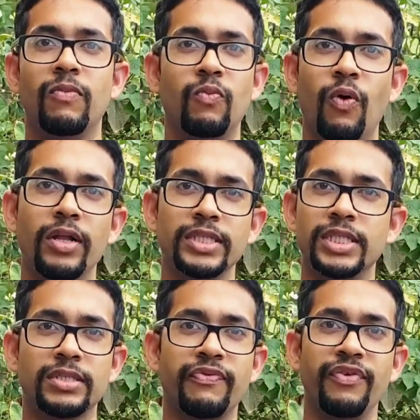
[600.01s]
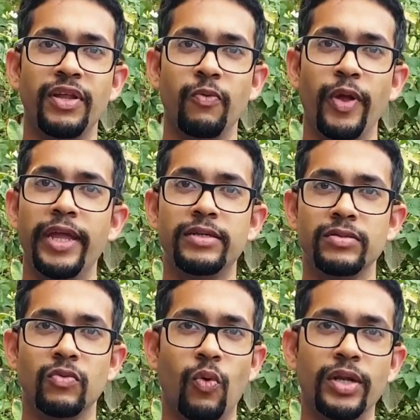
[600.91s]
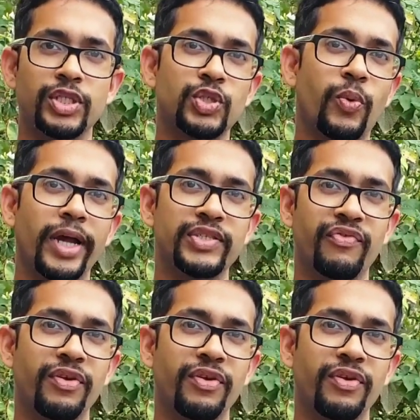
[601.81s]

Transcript: Once for the week, once, twice for